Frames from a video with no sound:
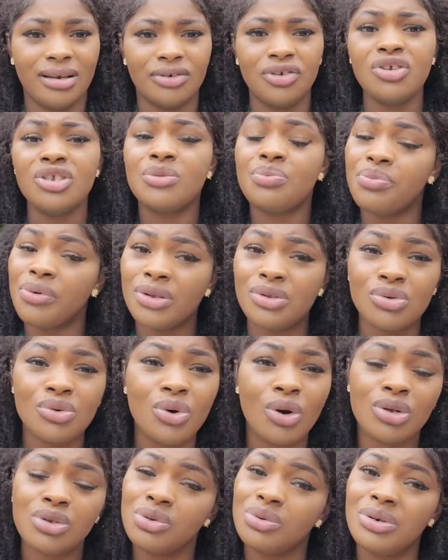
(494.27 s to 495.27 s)
Just pray to
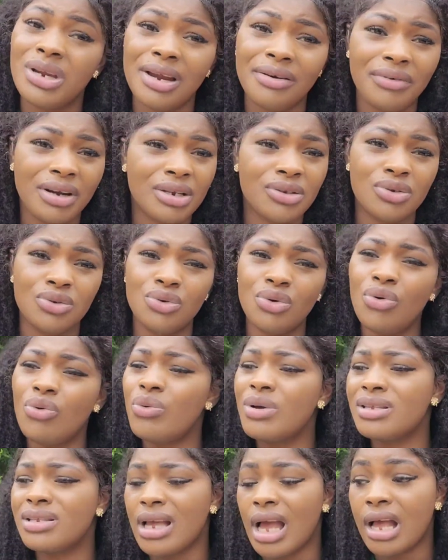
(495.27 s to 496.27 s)
God to direct you. Don't
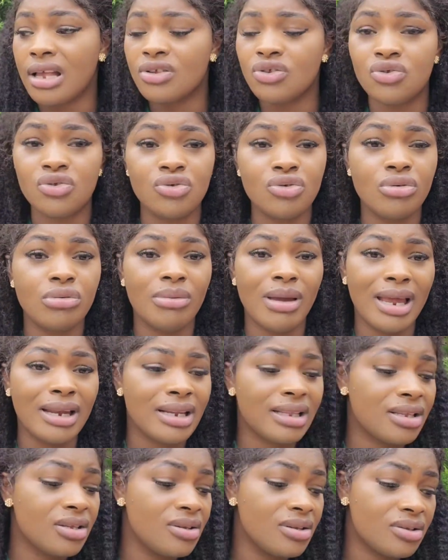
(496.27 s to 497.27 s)
always assume
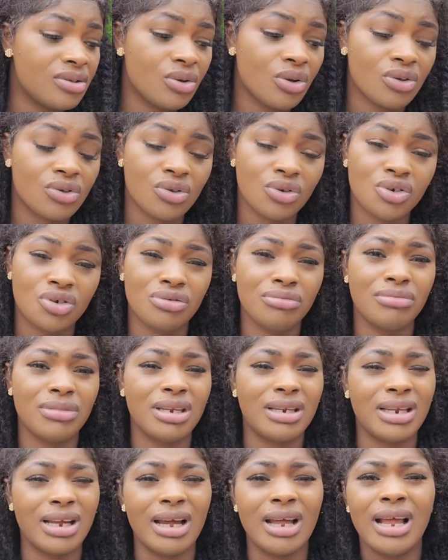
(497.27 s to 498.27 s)
anything you see on social
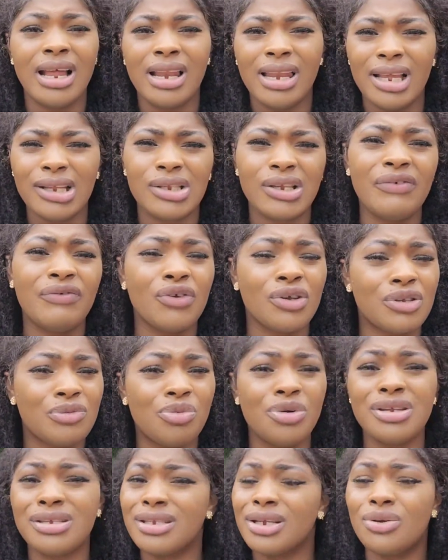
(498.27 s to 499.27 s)
media. Like, if your
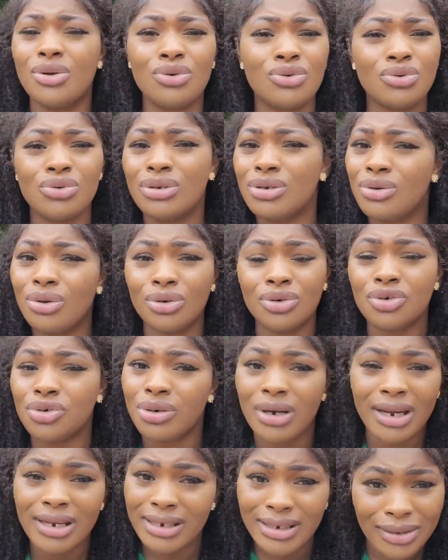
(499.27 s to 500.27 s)
spirit say don't do this, don't
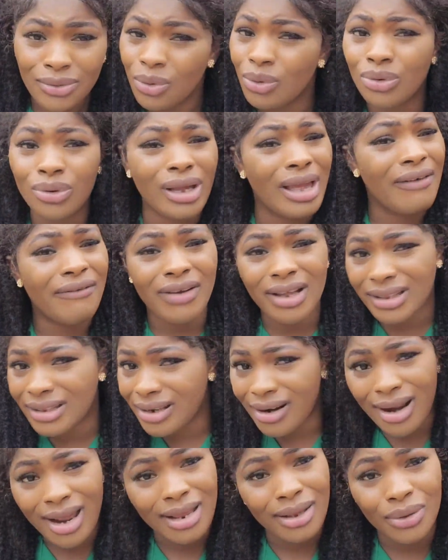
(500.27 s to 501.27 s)
try it. Don't ever
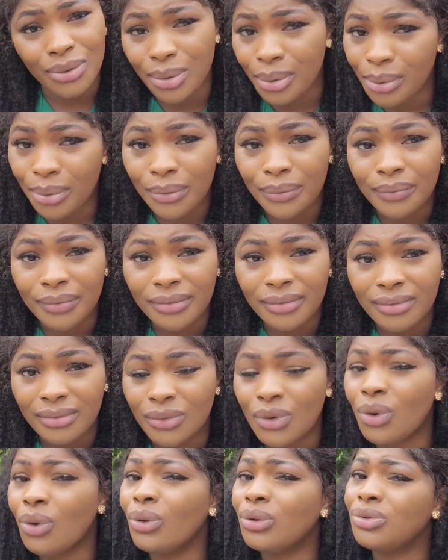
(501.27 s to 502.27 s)
try it.
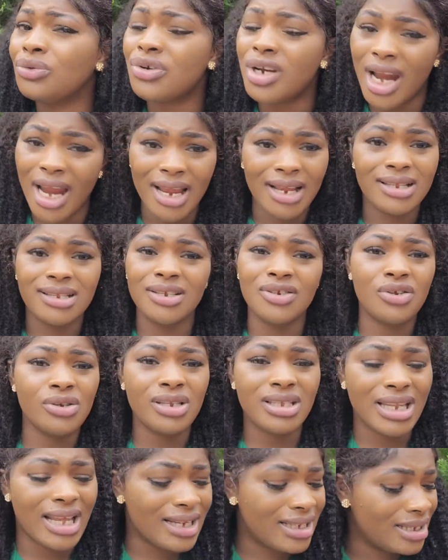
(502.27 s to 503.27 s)
Don't try it. It's
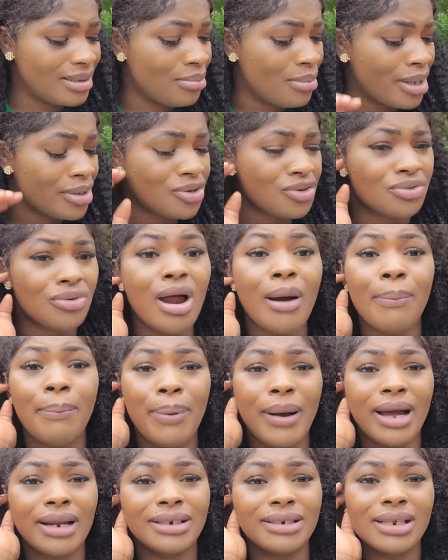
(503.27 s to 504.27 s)
just like the menstrual
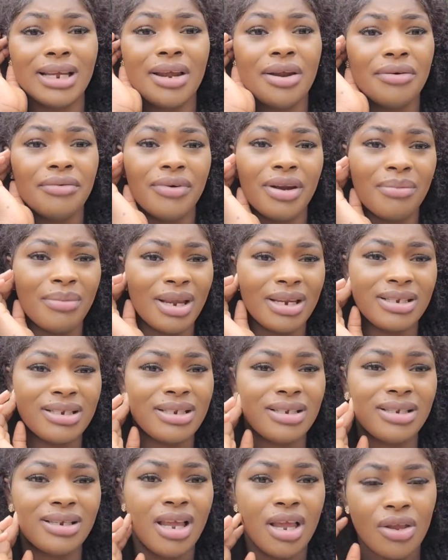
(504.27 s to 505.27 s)
pad
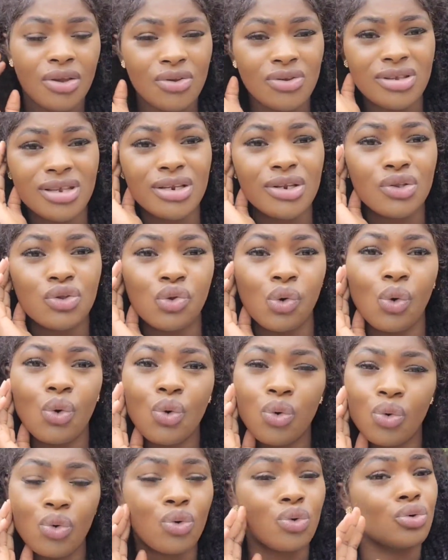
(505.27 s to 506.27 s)
remedy, using it to
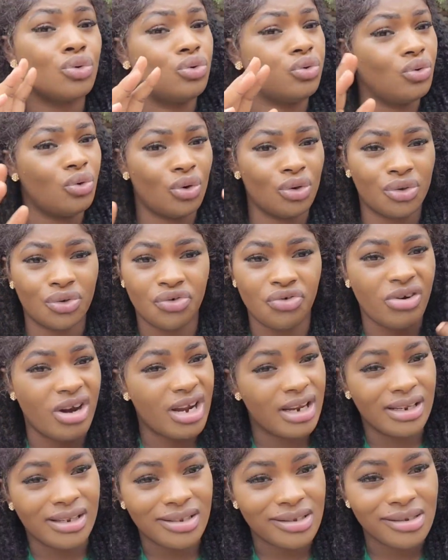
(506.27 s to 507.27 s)
cook. Do not try
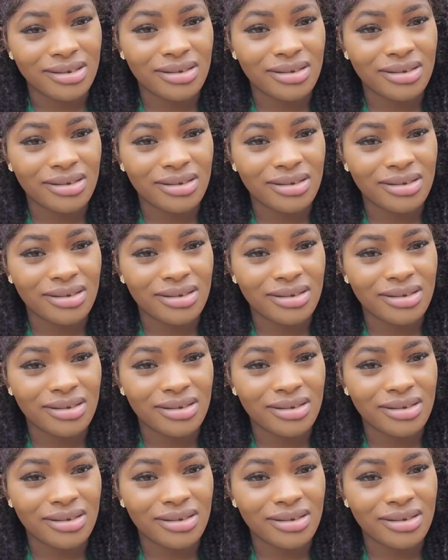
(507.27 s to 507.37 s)
it.